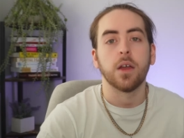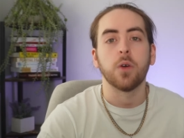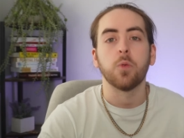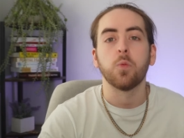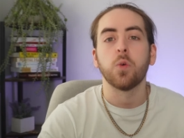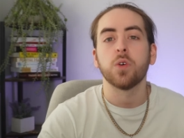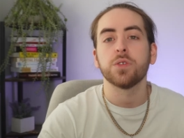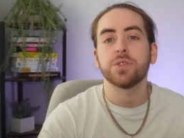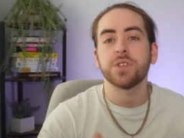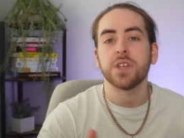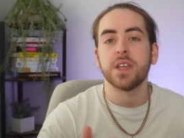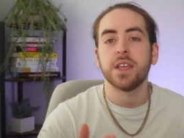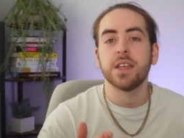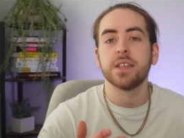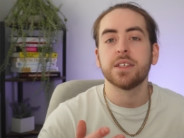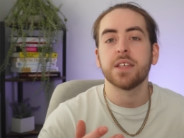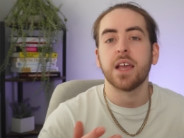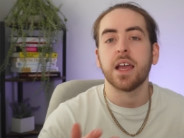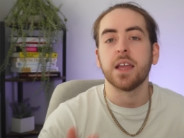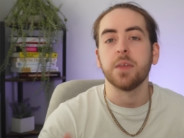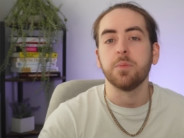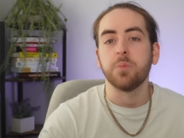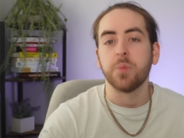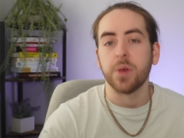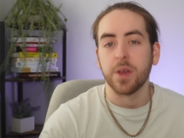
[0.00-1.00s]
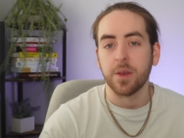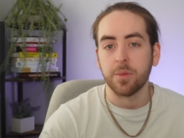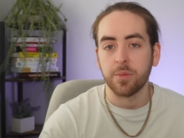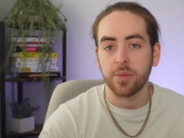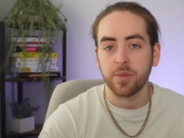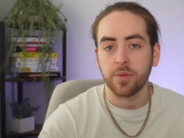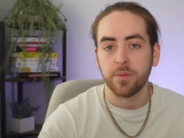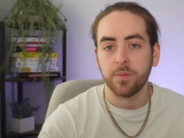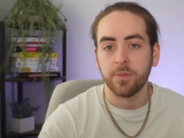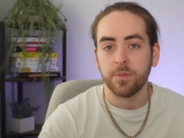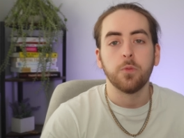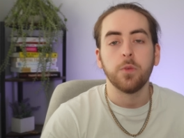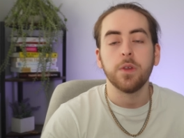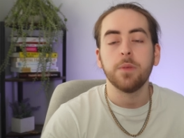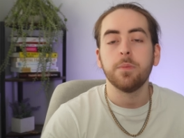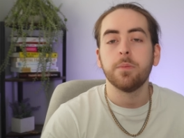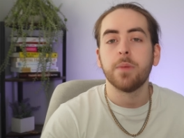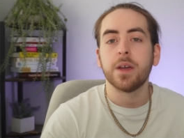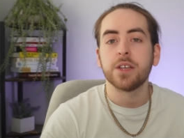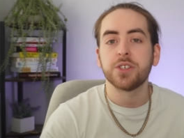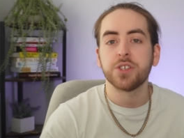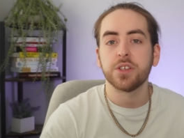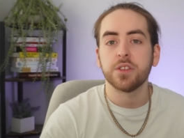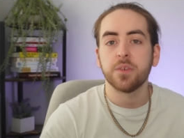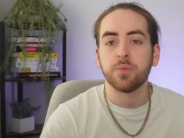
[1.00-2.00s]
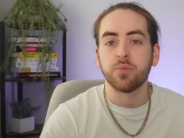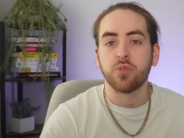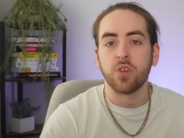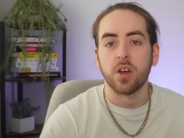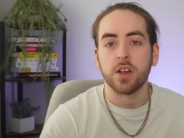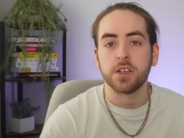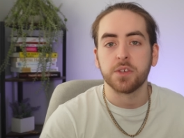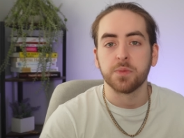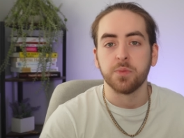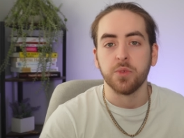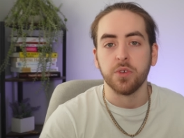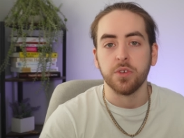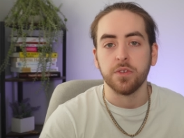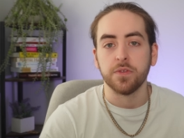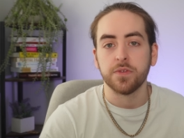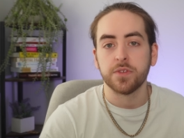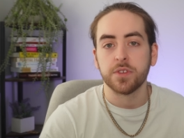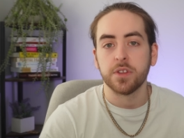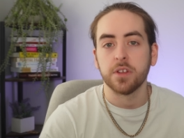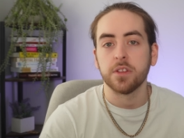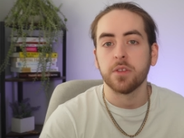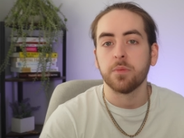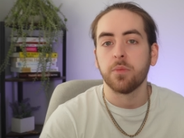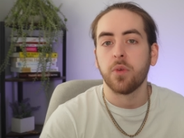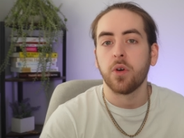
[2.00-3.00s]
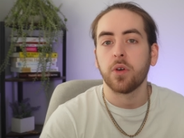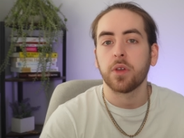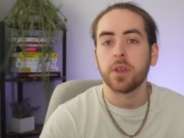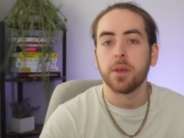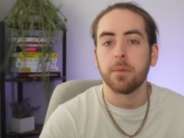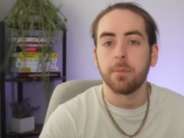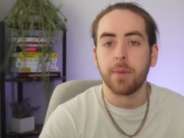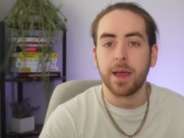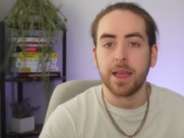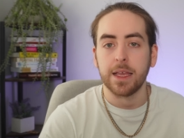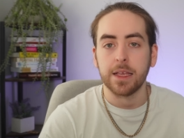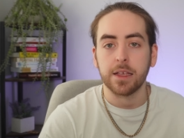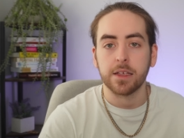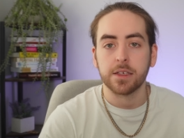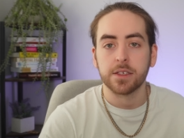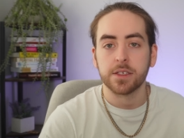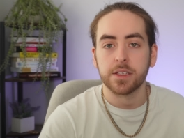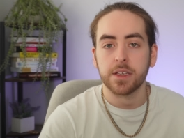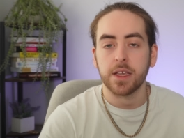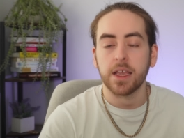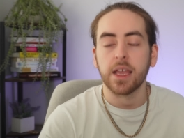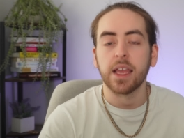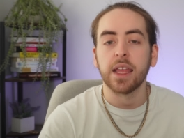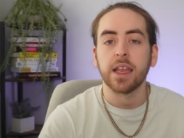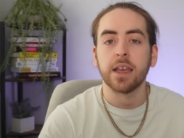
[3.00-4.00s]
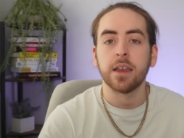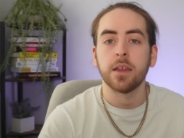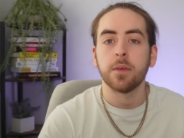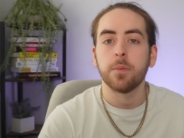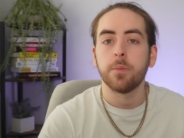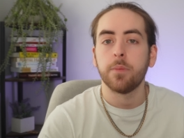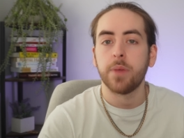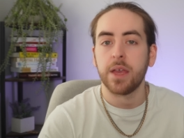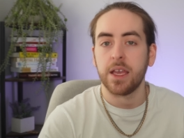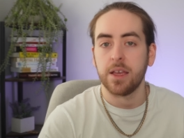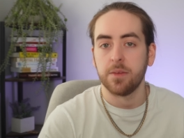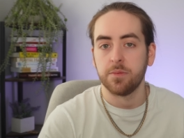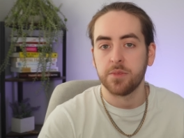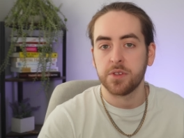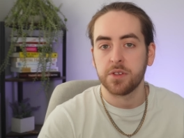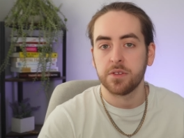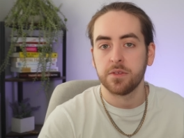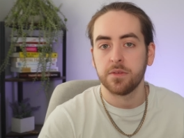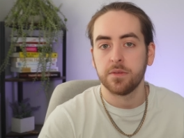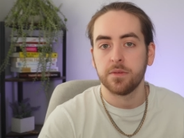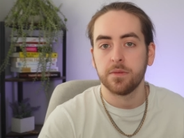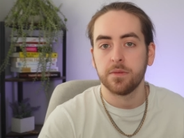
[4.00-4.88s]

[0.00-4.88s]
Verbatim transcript: Now, what is a pip? We measure the price moves that the market makes in pips.